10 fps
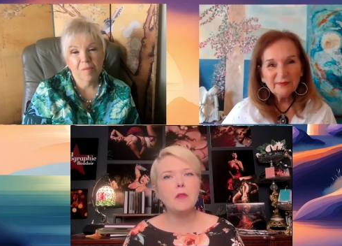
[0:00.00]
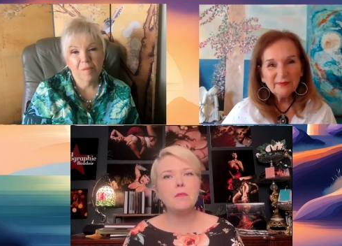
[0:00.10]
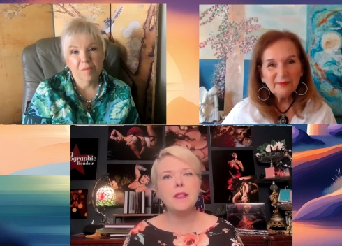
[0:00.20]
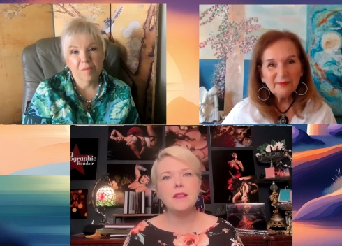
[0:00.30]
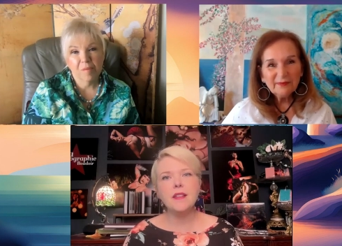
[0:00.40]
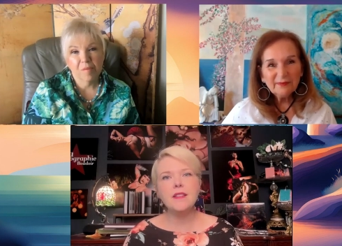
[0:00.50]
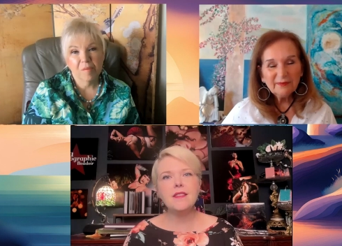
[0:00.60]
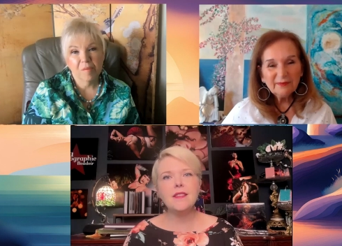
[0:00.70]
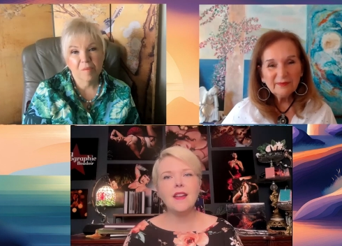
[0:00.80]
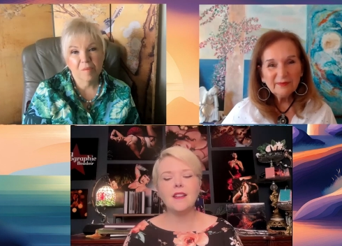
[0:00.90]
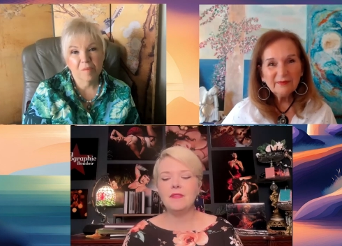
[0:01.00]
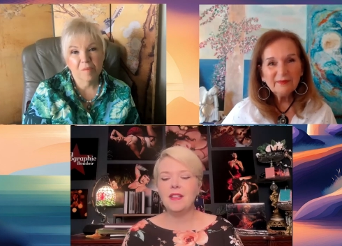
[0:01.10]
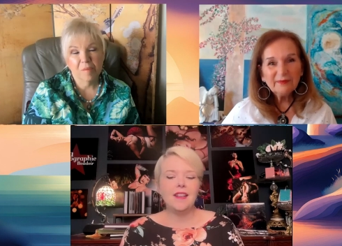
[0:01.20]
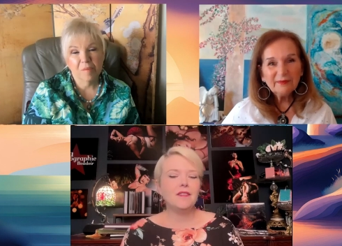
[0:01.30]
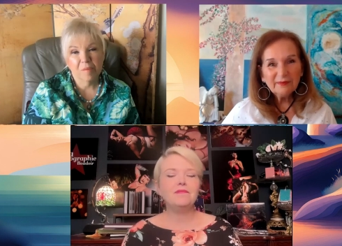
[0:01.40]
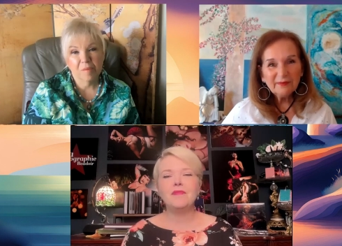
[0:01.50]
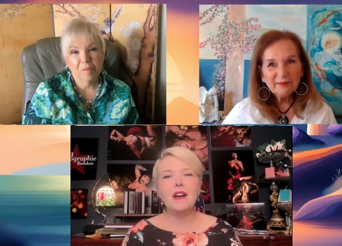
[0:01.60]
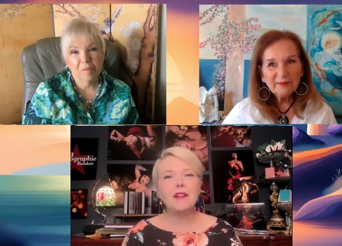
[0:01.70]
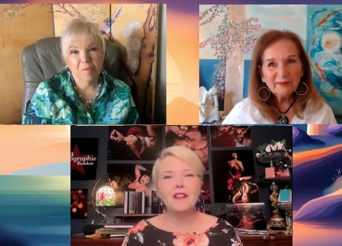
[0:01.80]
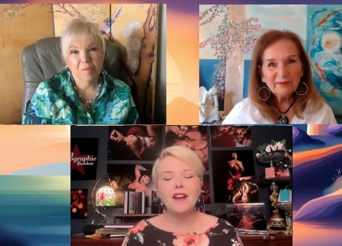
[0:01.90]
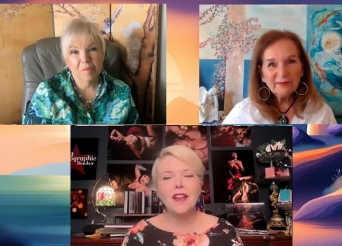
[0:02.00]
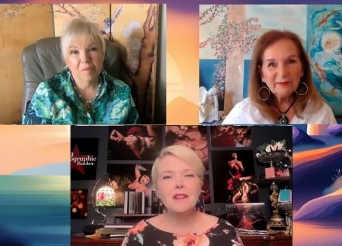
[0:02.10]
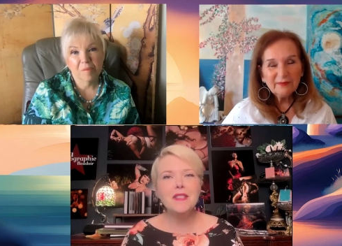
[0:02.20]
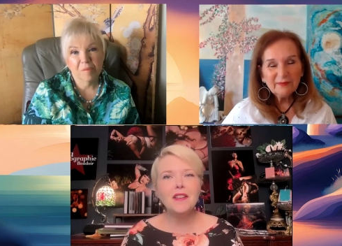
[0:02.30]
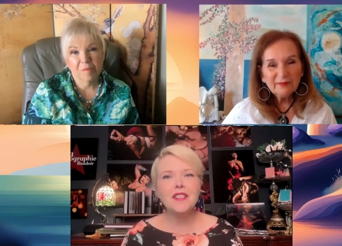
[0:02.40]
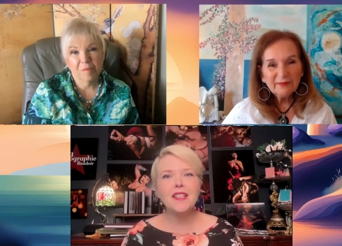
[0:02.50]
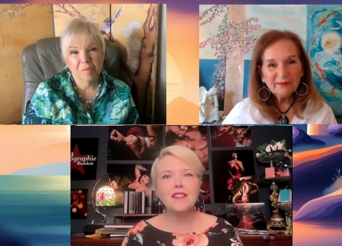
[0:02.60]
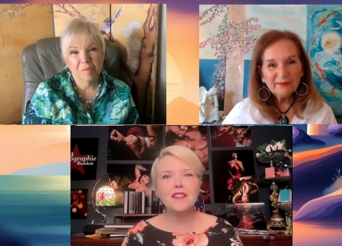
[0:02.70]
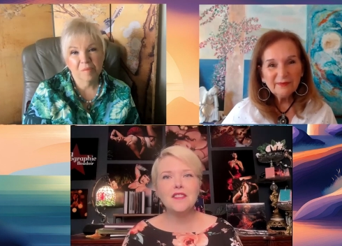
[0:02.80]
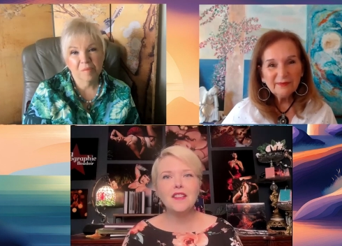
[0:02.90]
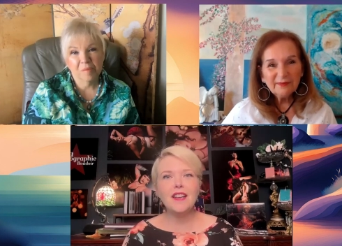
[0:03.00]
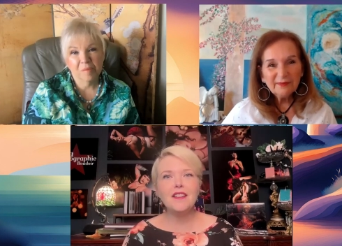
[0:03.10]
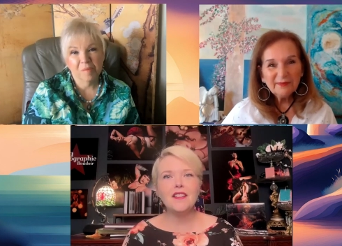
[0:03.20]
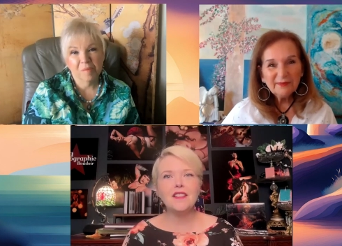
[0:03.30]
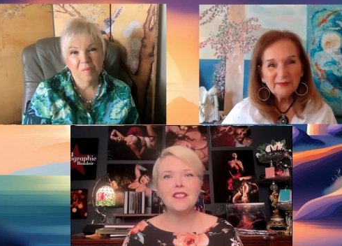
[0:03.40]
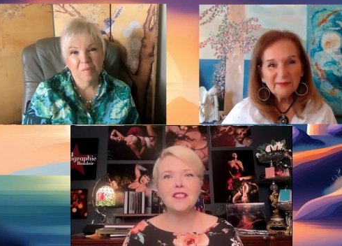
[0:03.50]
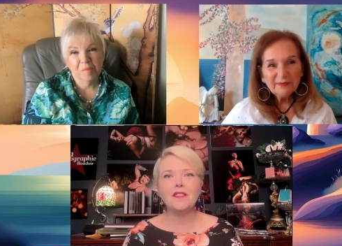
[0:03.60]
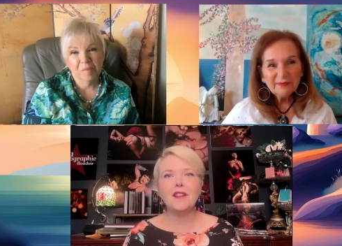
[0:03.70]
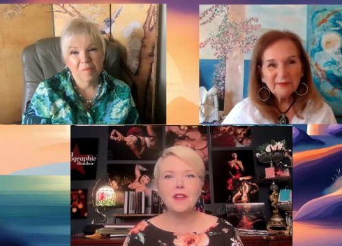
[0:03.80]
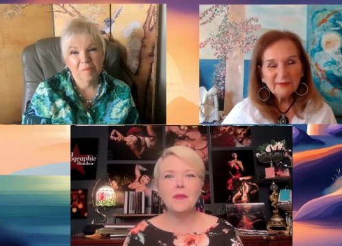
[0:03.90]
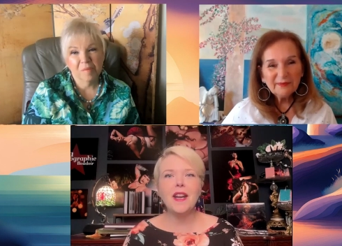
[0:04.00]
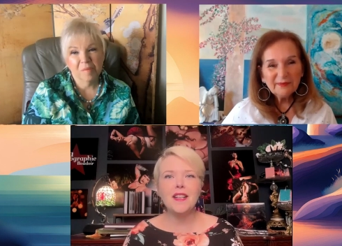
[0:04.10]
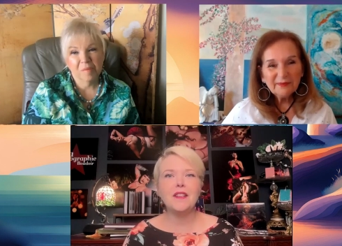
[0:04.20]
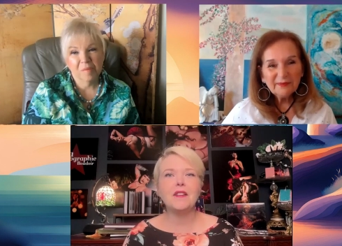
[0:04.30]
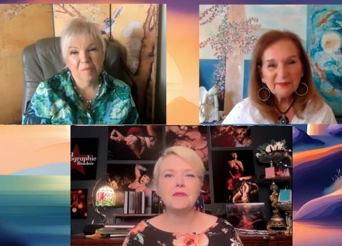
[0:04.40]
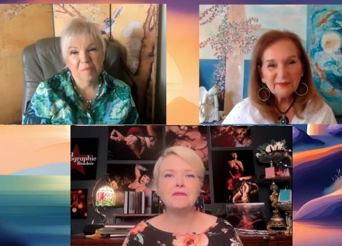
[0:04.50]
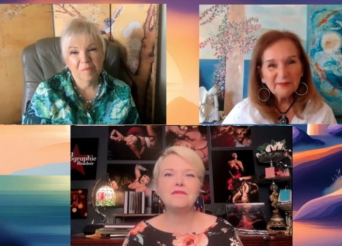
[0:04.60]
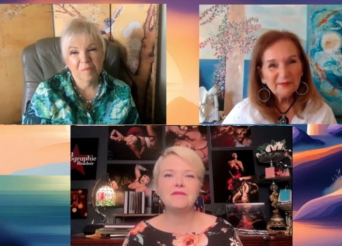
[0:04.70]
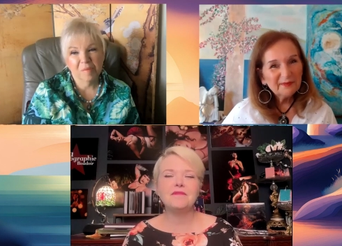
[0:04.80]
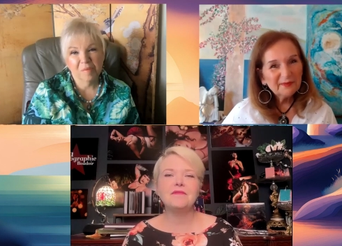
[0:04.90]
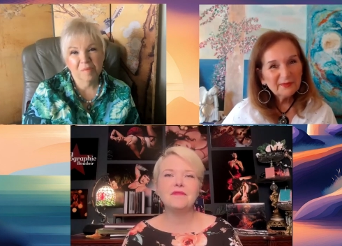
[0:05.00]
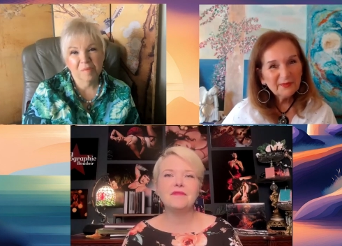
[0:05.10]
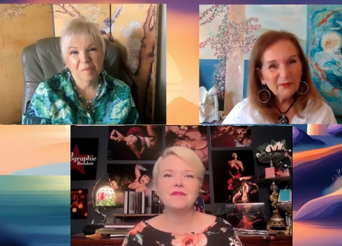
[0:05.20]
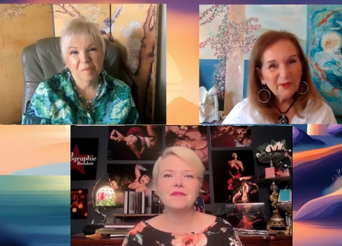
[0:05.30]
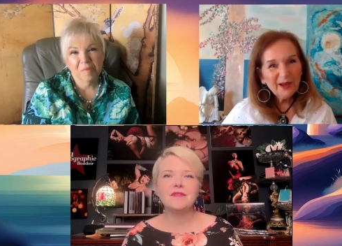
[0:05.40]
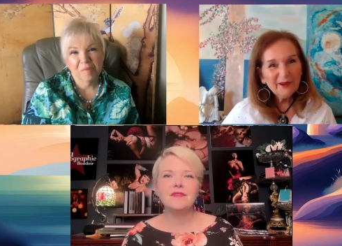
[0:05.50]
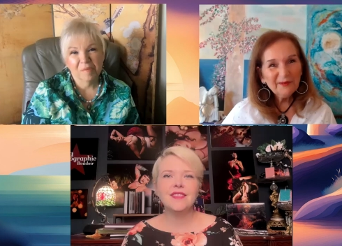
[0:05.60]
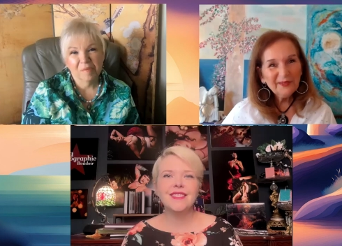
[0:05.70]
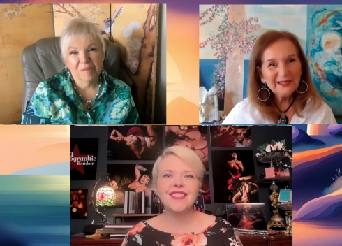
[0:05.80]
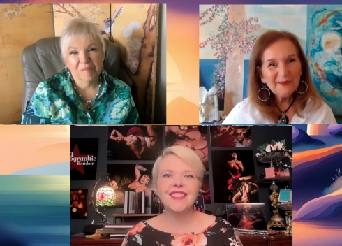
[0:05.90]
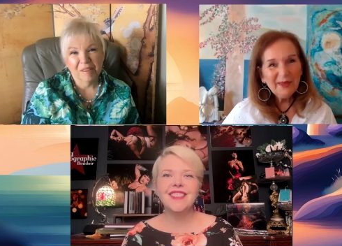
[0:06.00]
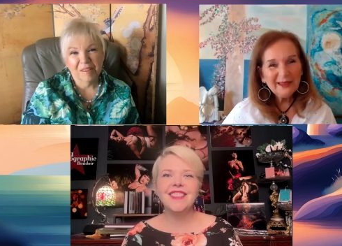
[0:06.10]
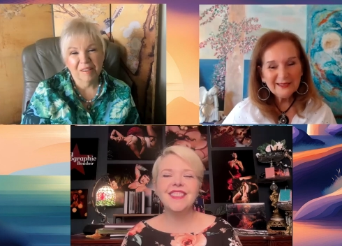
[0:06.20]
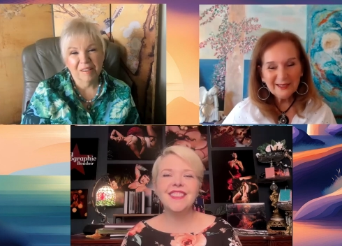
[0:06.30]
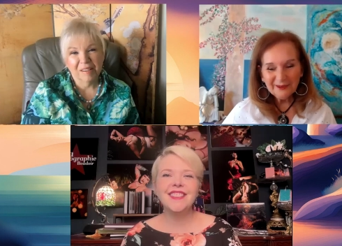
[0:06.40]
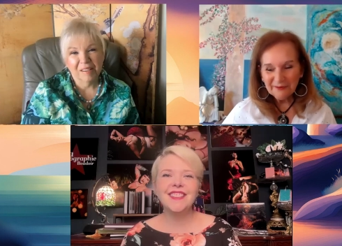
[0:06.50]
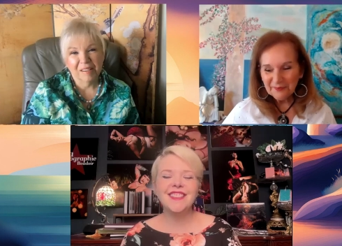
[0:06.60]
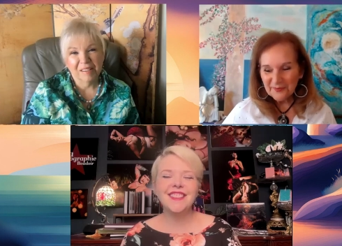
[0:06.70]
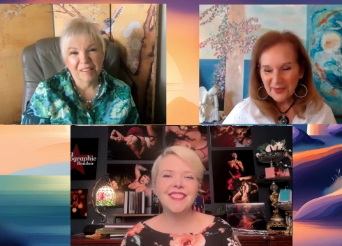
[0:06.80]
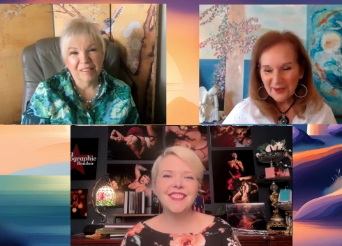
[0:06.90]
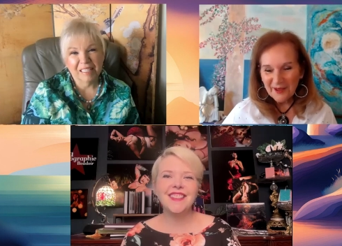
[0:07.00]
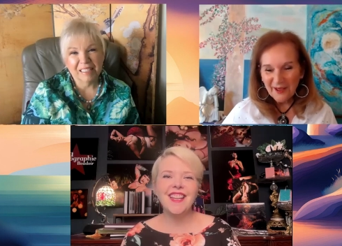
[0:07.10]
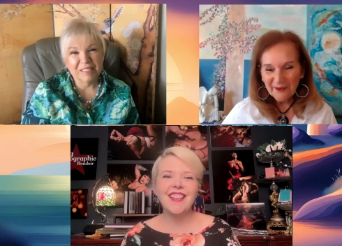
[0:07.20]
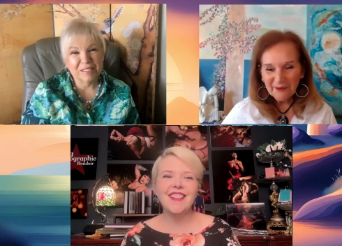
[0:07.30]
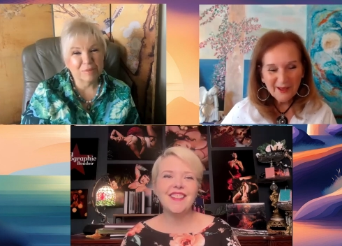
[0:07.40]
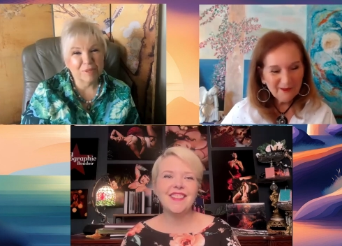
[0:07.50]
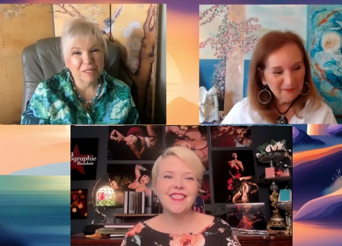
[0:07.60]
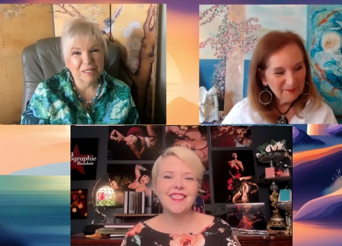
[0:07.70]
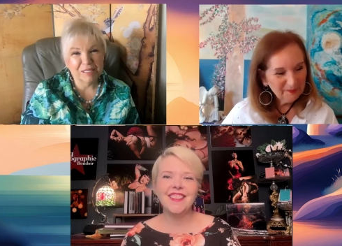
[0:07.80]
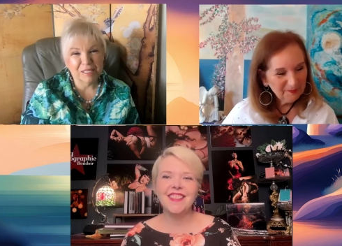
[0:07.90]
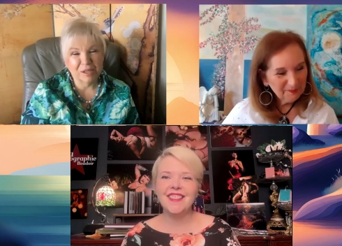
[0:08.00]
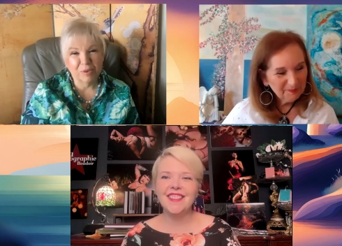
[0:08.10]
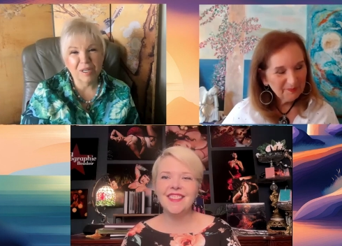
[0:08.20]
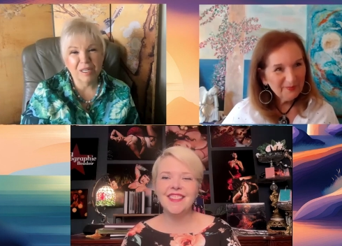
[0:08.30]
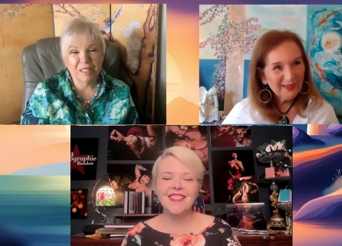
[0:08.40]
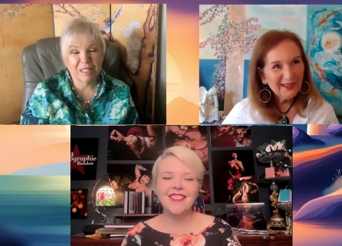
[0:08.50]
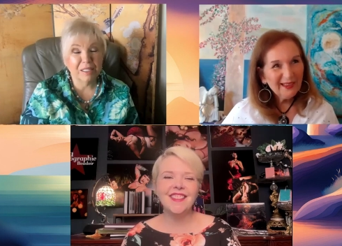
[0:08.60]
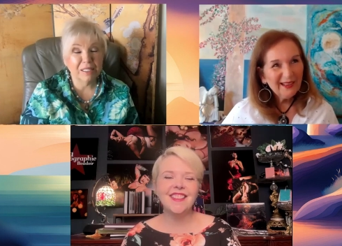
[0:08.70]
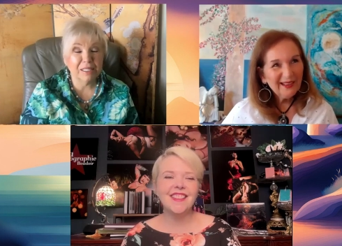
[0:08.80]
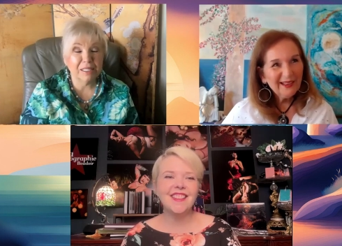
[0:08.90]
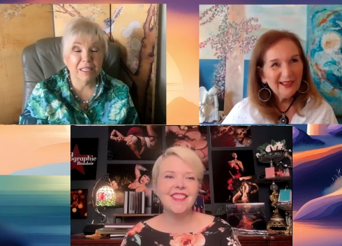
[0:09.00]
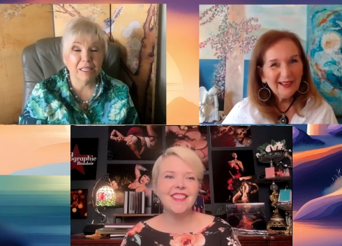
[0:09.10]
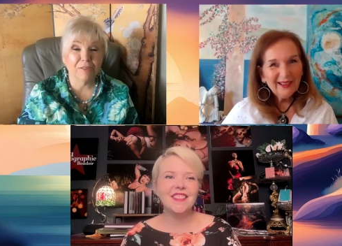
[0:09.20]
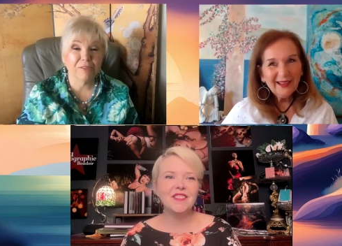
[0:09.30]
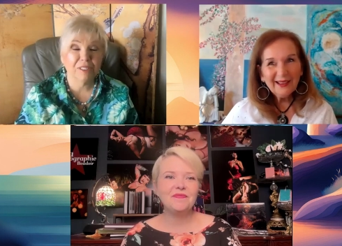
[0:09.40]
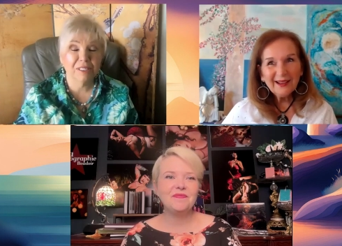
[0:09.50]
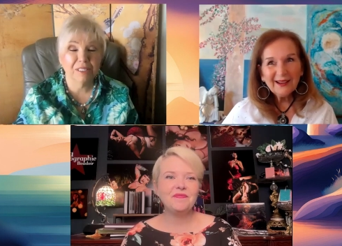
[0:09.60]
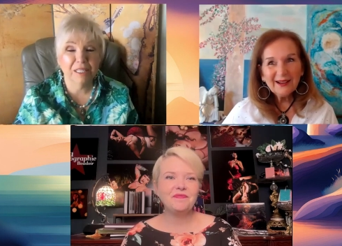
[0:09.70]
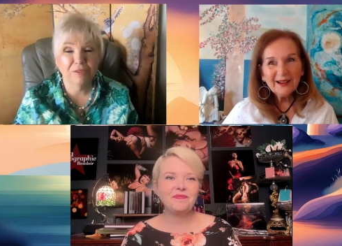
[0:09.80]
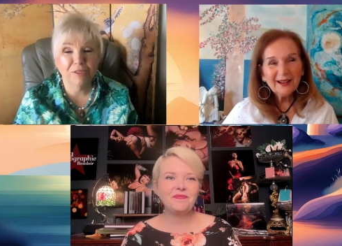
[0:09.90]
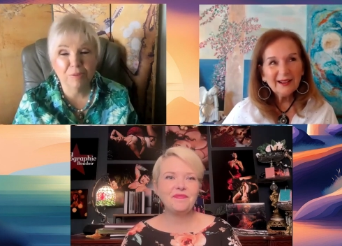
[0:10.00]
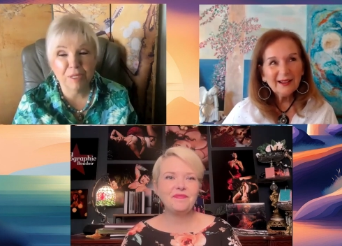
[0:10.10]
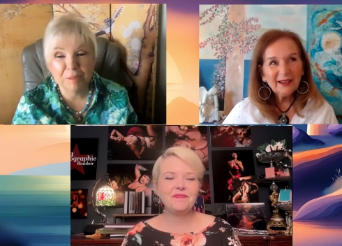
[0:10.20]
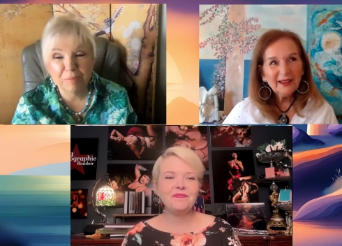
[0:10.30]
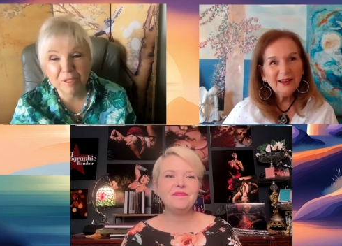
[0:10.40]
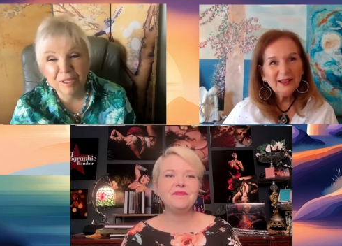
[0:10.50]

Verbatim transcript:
Speaker 1: own business. And now here I am 17 years later, still loving what I do.
Speaker 2: Wow. That's amazing. That Thank is you. amazing. What a, and it's a gift. It's a gift to people. It